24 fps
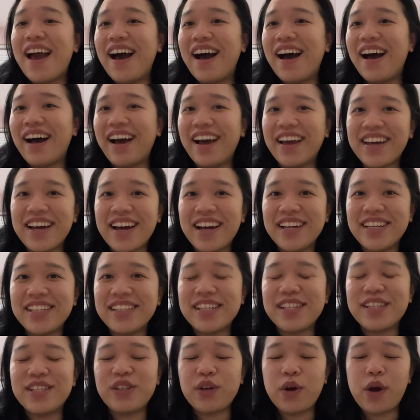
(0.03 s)
Hi
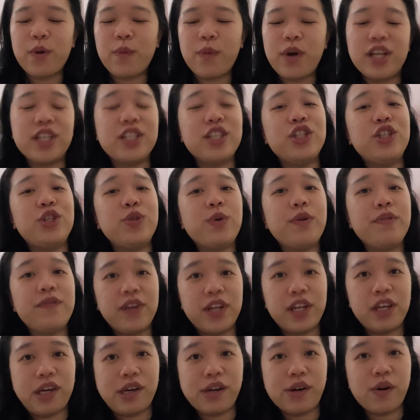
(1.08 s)
guys, so I wanted to do a
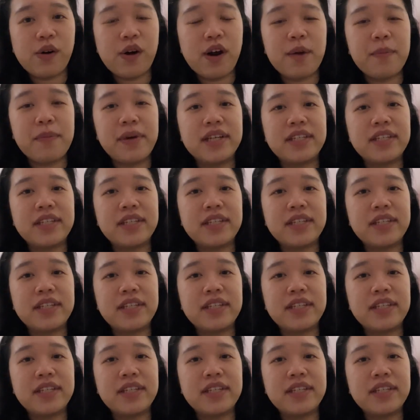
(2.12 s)
video on my